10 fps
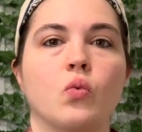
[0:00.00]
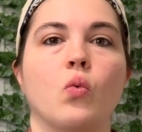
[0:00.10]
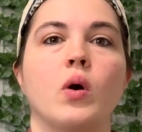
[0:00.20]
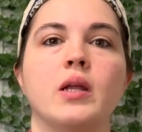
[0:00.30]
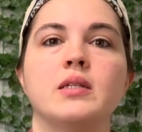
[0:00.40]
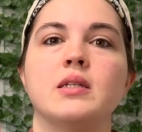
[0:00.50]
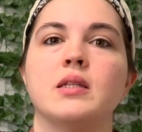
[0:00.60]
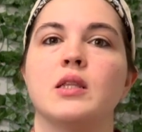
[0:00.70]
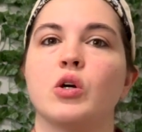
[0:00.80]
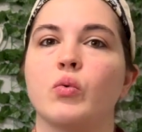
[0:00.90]
What is
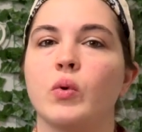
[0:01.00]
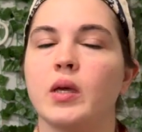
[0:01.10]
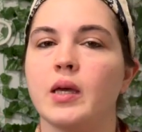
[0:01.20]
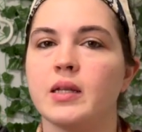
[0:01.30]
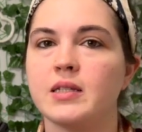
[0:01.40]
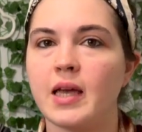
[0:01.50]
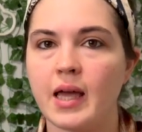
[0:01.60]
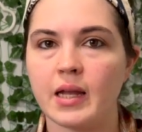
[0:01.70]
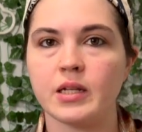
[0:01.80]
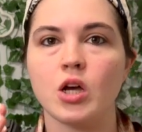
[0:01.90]
it that we
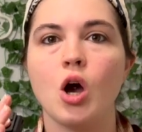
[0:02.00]
intend